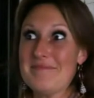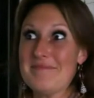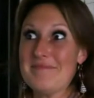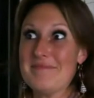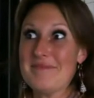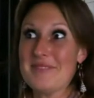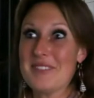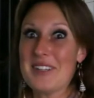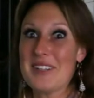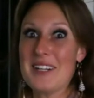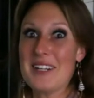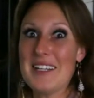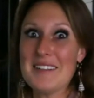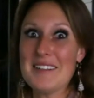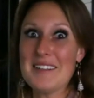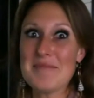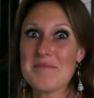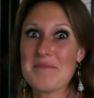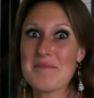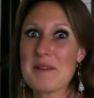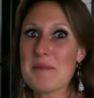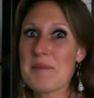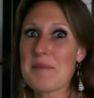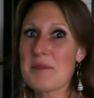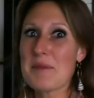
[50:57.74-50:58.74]
right
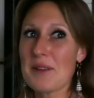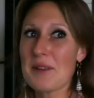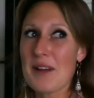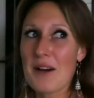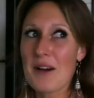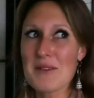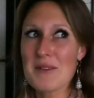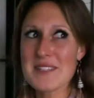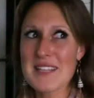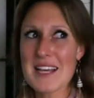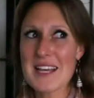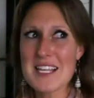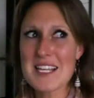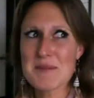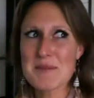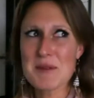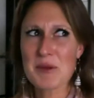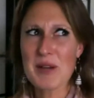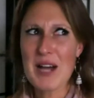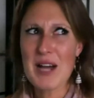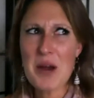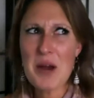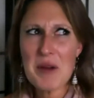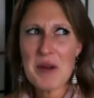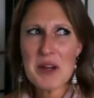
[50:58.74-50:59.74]
people always ask me
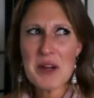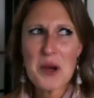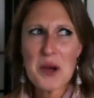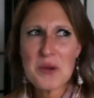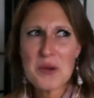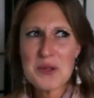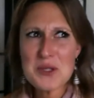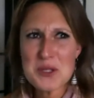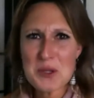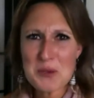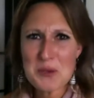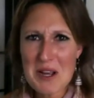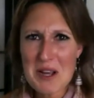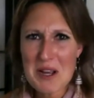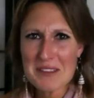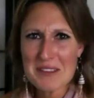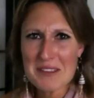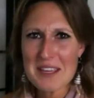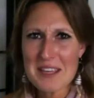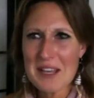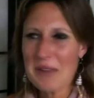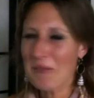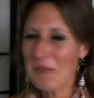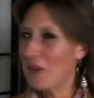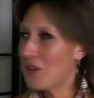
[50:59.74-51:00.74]
well how do i know it's the right
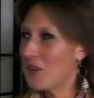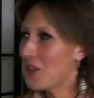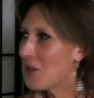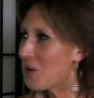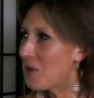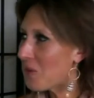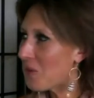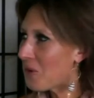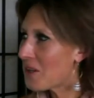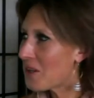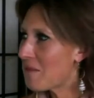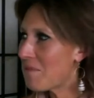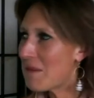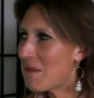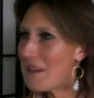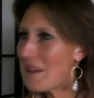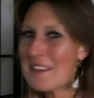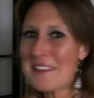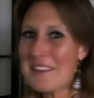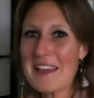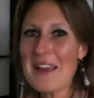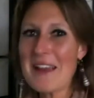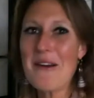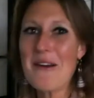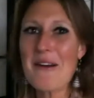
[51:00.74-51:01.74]
thing well you wouldn't be
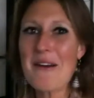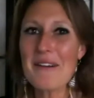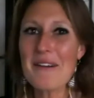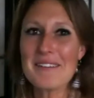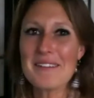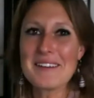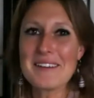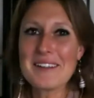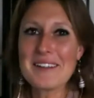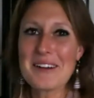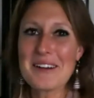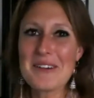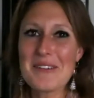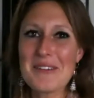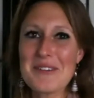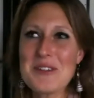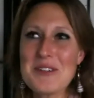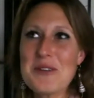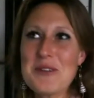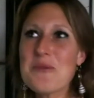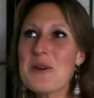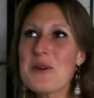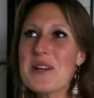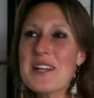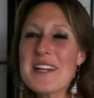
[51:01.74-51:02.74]
there you know
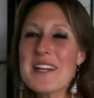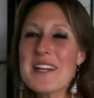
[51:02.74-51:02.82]
you wouldn't